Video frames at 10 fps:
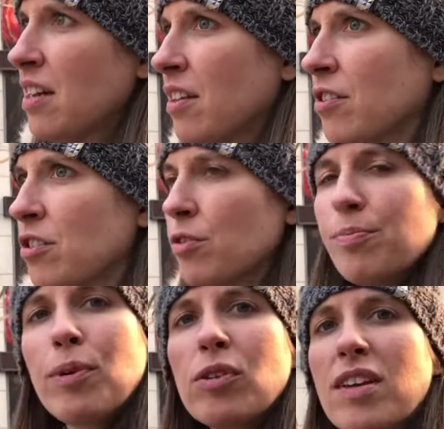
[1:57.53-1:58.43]
They're too
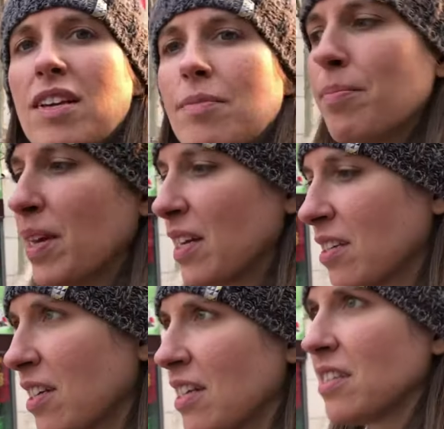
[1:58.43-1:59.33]
bulky and big
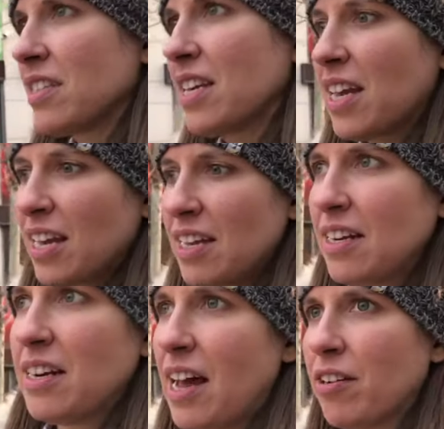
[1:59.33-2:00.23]
to easily get in
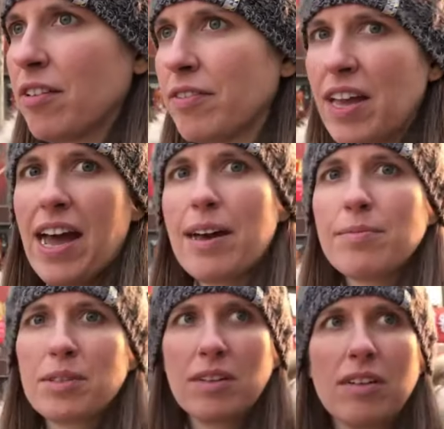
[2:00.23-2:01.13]
and out of
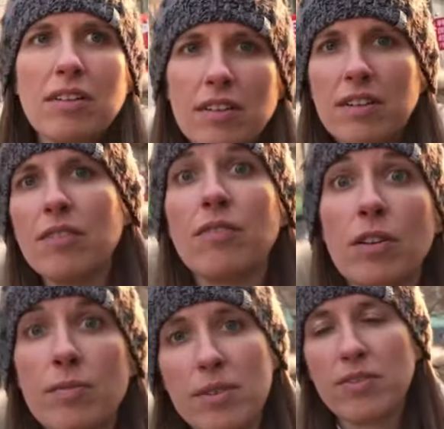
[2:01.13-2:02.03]
cabs or other forms